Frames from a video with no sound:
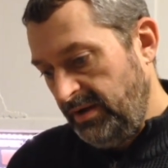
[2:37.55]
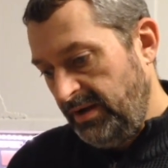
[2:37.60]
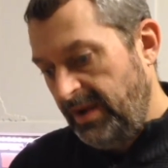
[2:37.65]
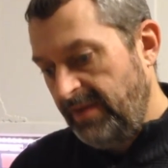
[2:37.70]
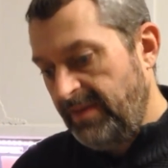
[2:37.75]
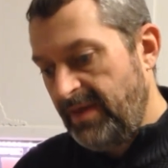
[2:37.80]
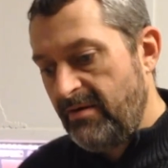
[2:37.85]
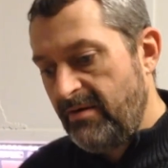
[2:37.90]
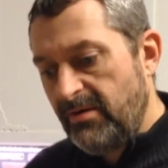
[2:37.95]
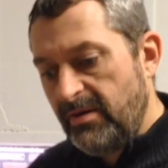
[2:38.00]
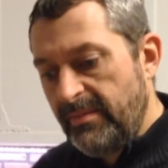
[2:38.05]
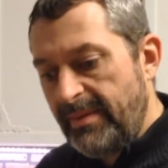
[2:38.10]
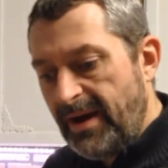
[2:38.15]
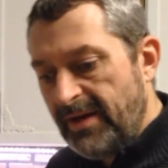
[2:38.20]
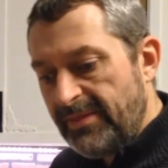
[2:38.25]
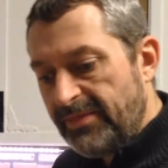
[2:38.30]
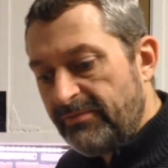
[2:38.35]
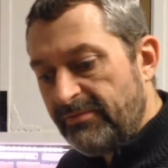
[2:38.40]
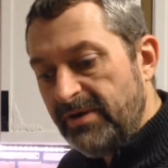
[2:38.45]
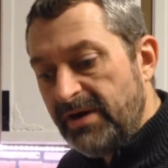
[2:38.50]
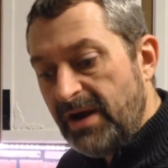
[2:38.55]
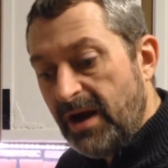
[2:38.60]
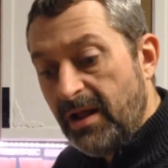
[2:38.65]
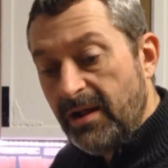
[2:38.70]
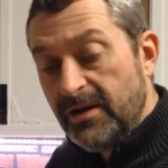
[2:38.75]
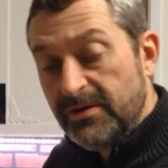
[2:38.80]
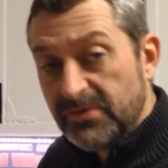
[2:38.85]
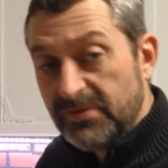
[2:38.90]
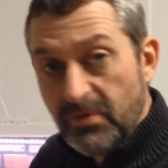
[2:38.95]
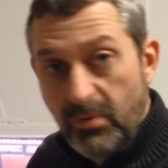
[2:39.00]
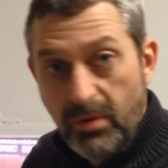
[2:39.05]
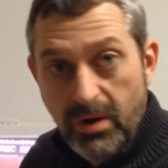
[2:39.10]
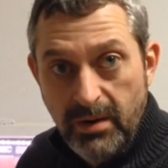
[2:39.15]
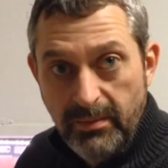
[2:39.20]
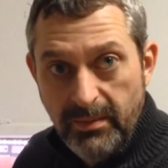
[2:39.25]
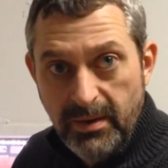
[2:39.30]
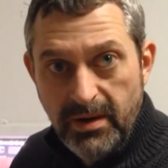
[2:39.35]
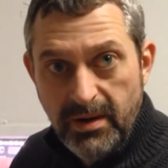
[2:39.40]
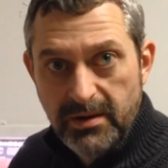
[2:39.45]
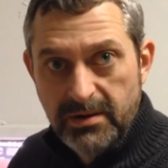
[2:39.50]
And they were about $3 at
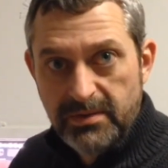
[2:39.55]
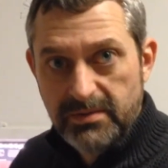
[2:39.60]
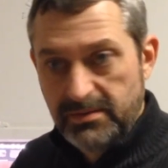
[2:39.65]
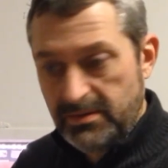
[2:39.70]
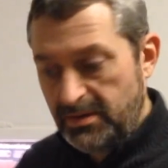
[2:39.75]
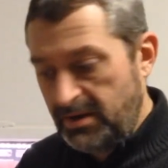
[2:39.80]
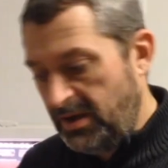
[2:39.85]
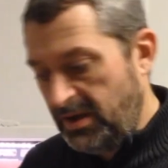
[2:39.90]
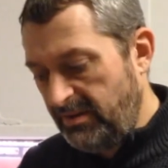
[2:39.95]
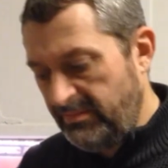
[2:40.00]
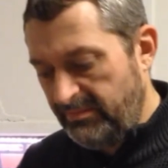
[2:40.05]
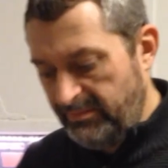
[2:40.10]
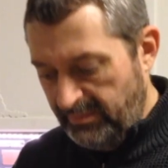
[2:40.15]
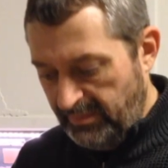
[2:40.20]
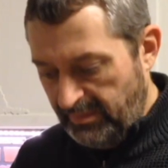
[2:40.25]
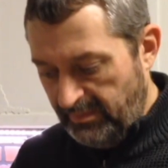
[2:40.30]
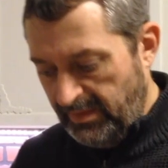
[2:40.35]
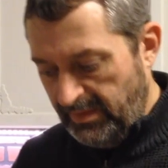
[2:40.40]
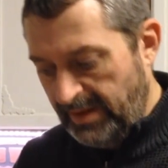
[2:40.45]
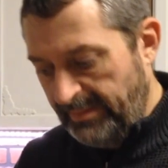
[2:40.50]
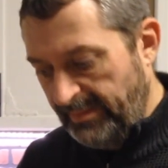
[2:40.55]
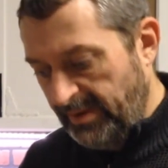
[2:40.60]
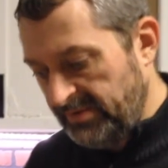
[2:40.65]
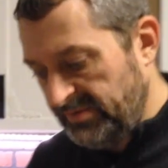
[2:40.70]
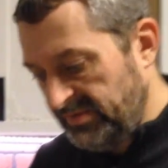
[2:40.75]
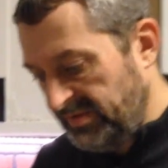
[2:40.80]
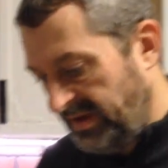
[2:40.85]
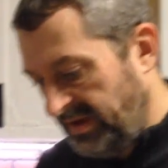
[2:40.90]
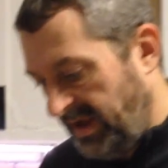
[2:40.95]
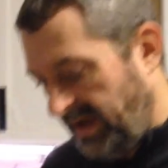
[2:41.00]
Walmart, um, like most of the